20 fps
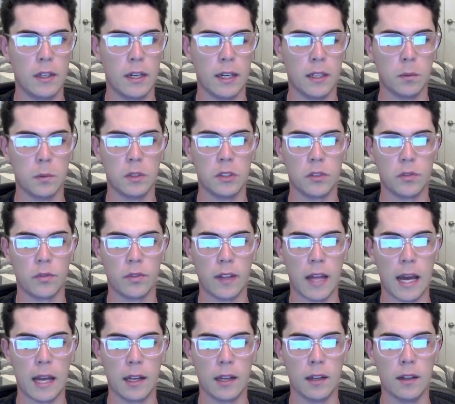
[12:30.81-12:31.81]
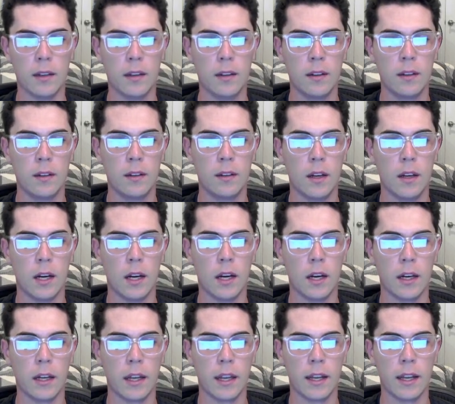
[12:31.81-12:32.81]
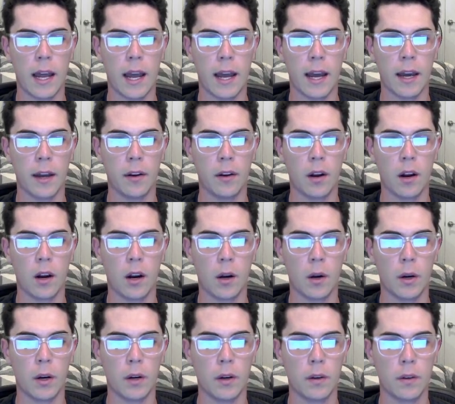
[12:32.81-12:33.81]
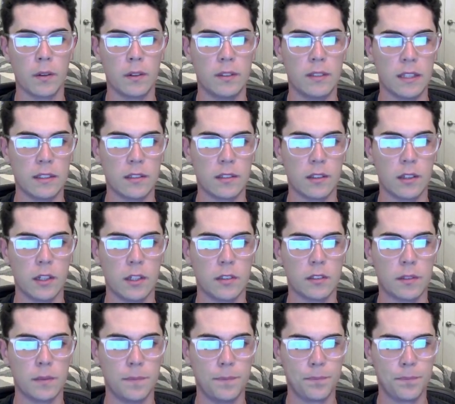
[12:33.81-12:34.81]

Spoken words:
and then we just flatten and add our dense layers.